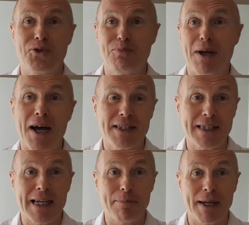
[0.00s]

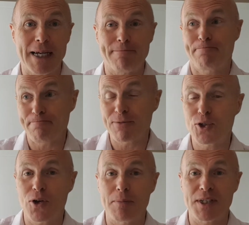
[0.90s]
partying a bit,
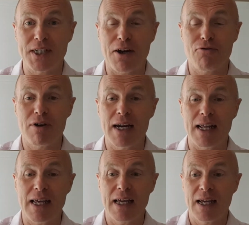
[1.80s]
enjoying myself,
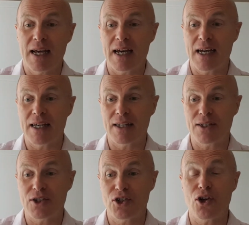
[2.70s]
really.
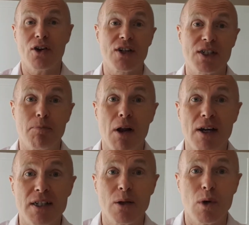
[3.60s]
Chocolate
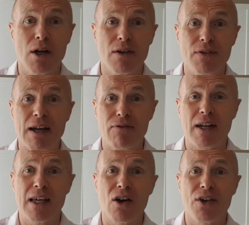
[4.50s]
supplies in the world have
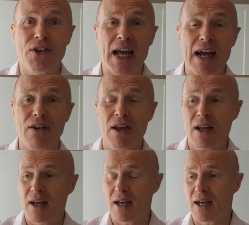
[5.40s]
definitely gone down,
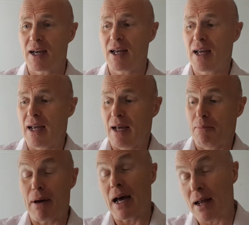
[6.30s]

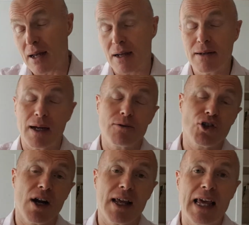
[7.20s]
but you know,
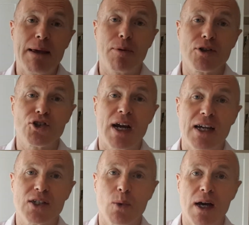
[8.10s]
trying to keep on
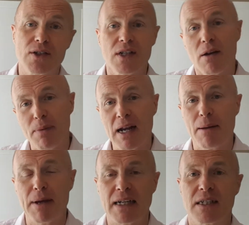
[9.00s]
track as well. So I've been
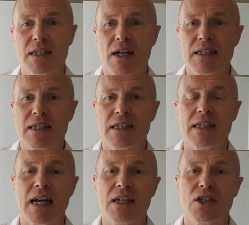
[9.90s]
up exercising
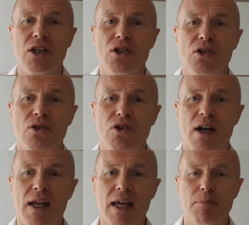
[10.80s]
today as usual, trying
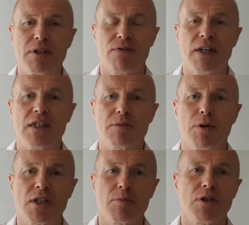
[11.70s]
to keep as fit as
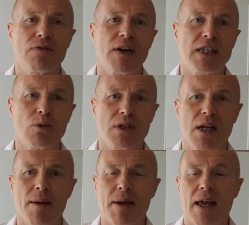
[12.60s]
possible to face what's
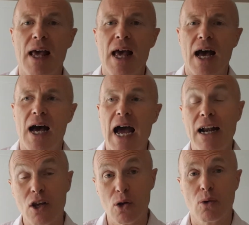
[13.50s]
coming. Had
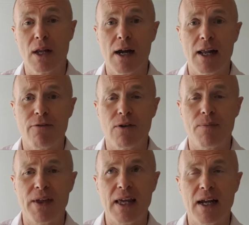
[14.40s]
a call earlier
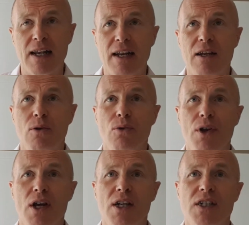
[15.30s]
from the clinical
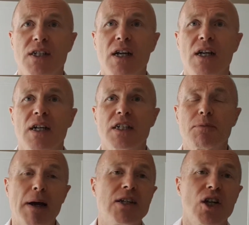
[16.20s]
nurse
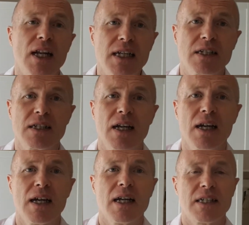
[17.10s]
specialist
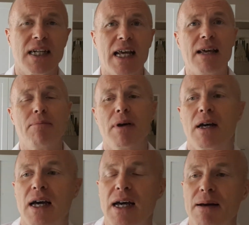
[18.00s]
team
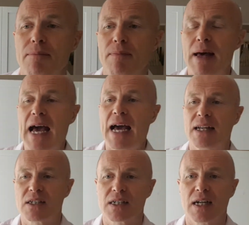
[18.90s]

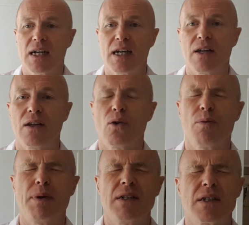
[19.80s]
at
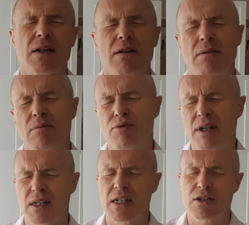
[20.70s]
Orpington
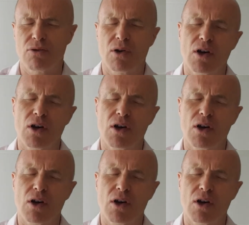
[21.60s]
Princess Royal